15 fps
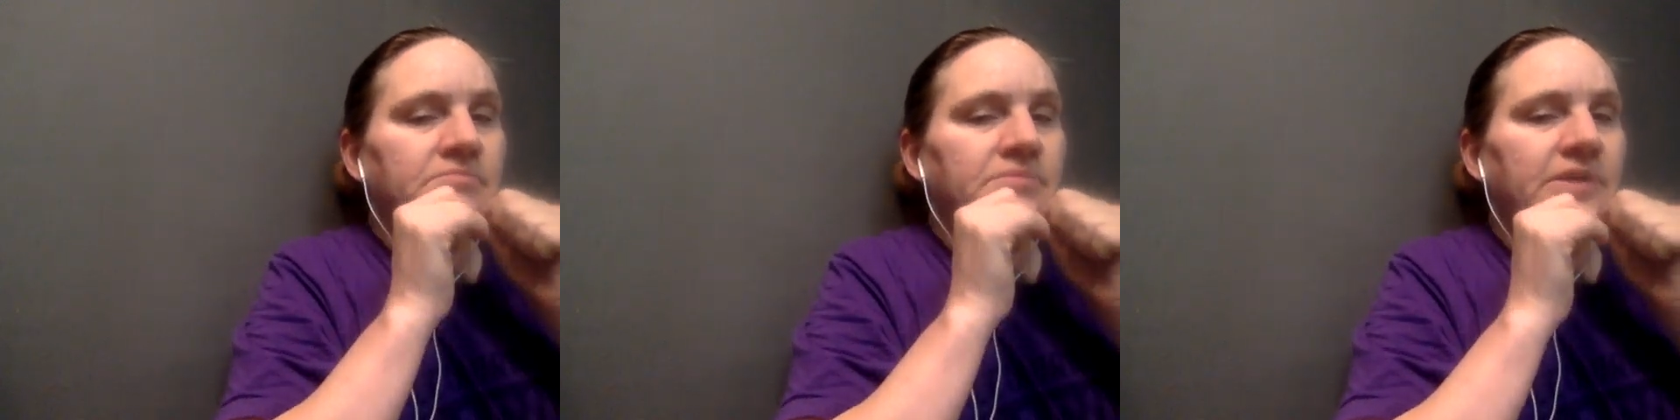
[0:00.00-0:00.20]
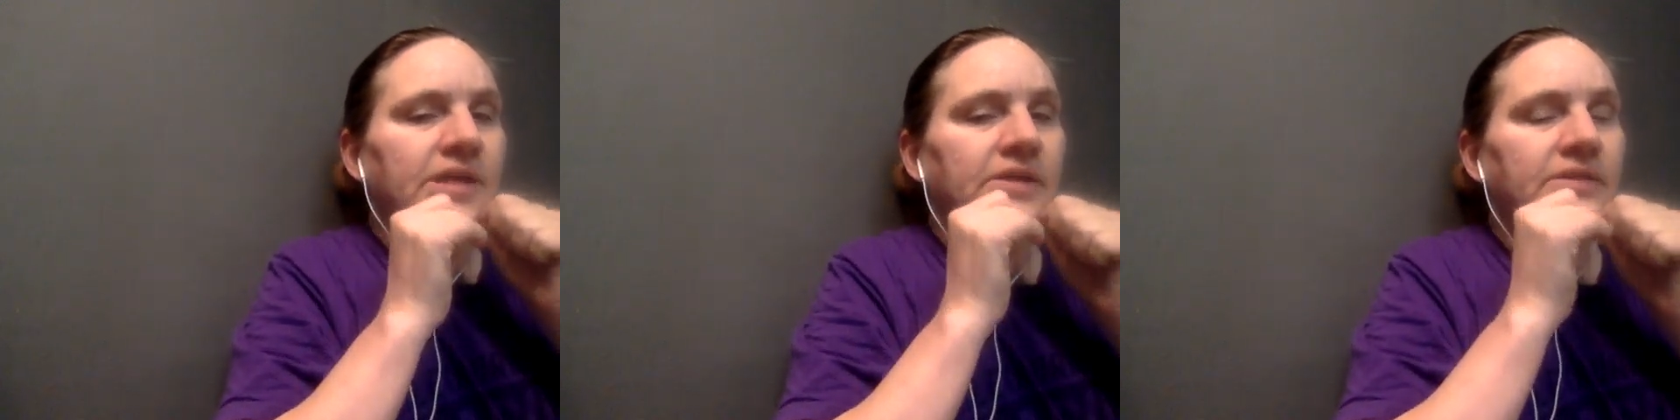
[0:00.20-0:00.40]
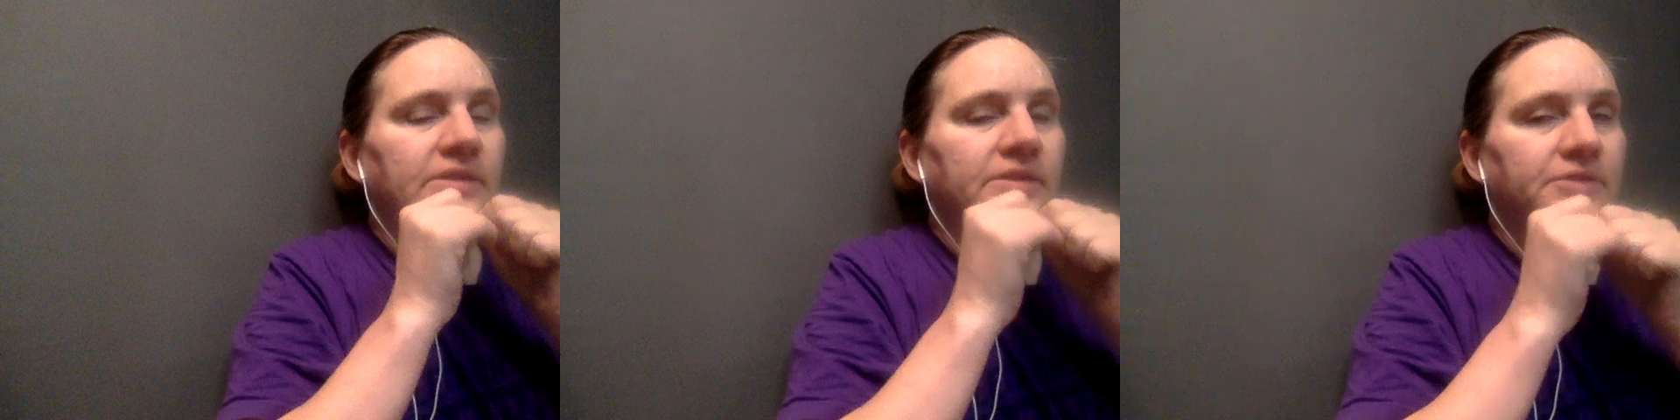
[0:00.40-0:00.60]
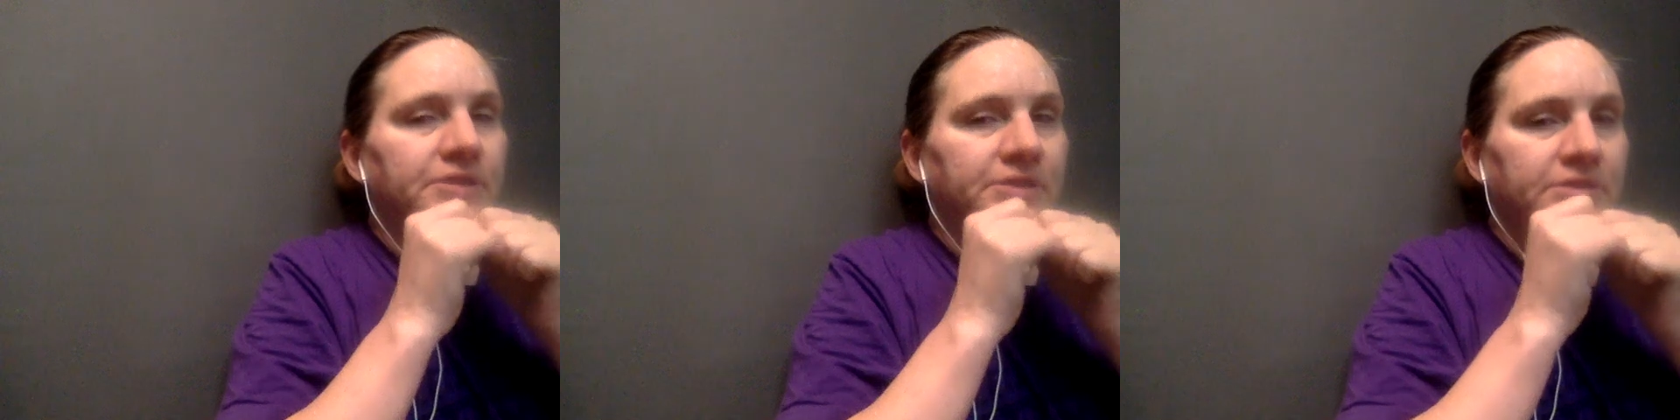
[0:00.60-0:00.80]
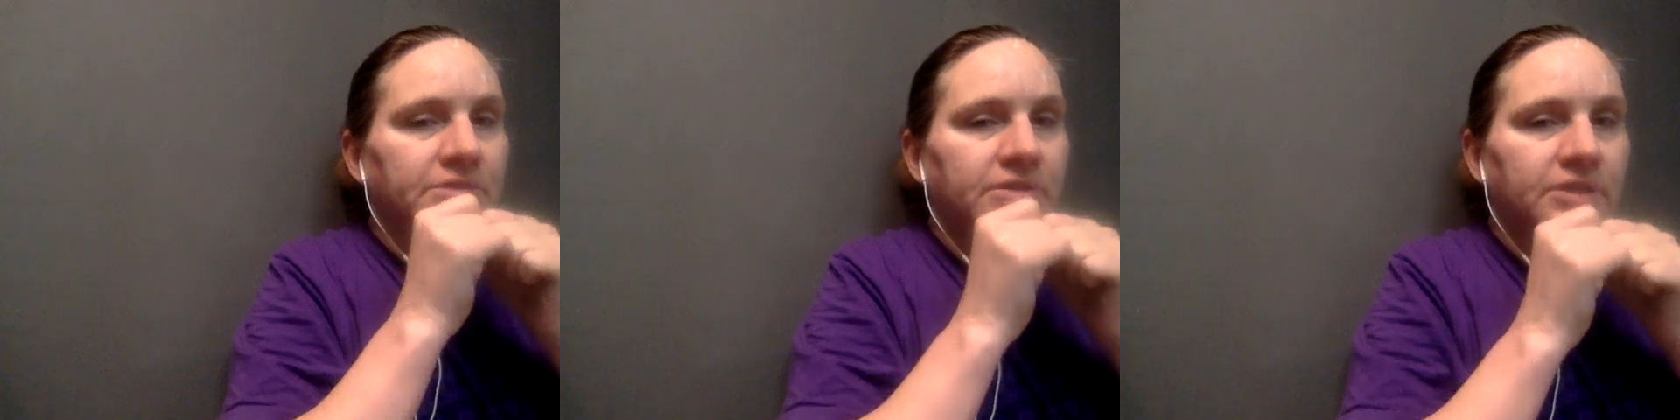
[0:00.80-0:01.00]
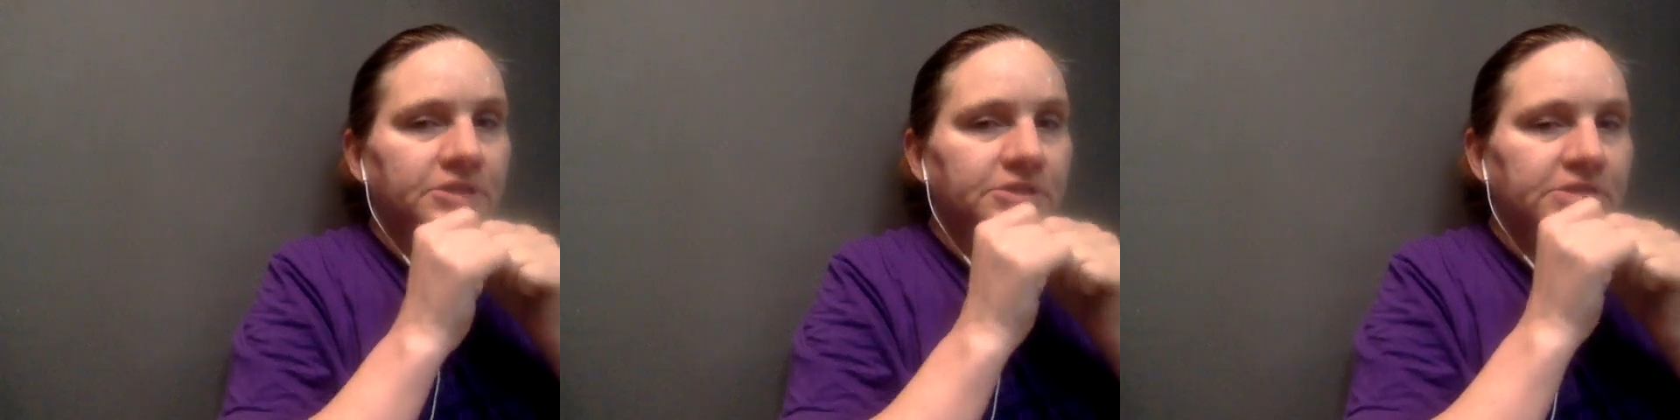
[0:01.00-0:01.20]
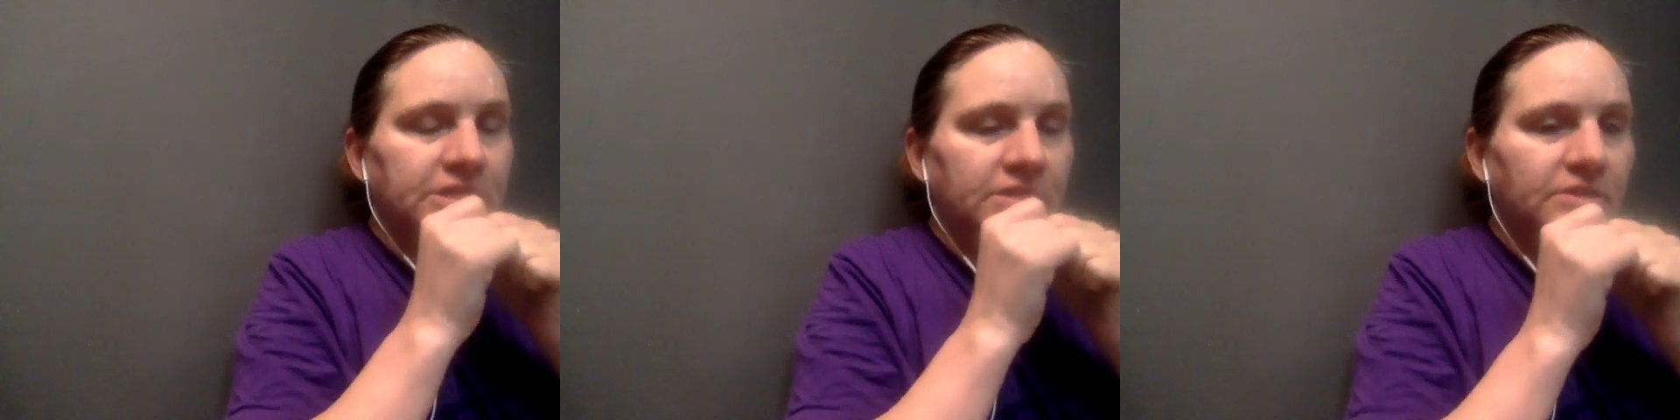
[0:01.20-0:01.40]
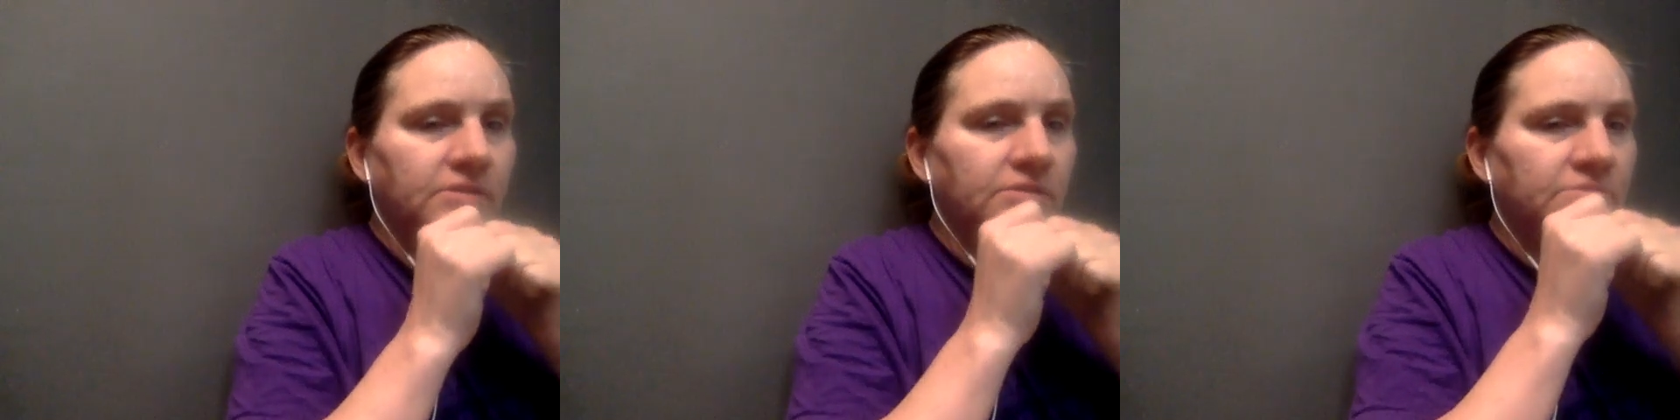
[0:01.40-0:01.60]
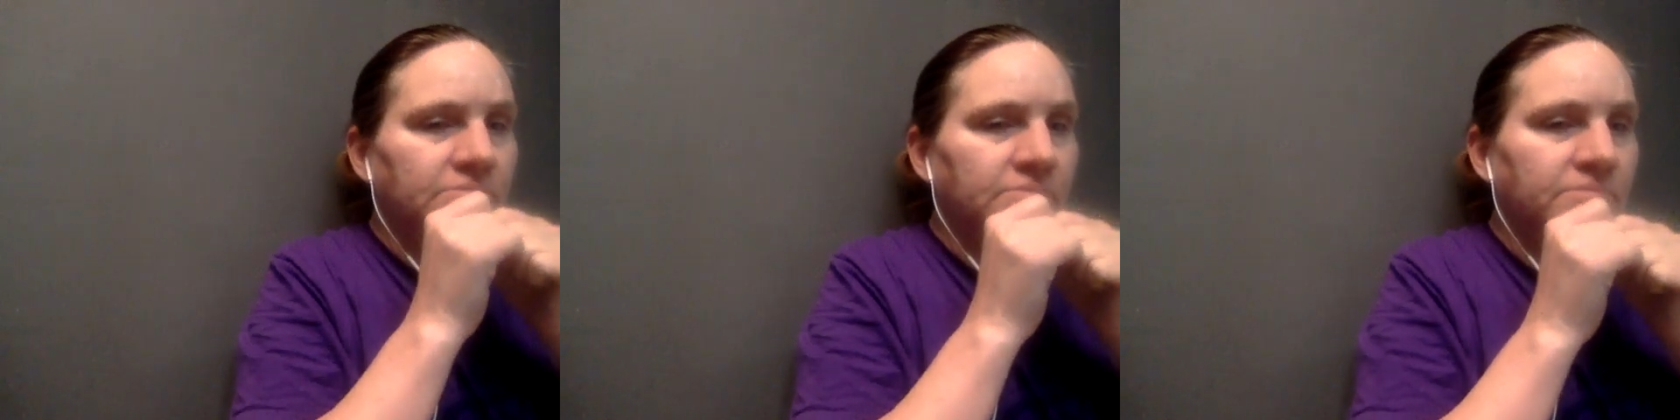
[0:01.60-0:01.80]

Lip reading: Back down to your little chin,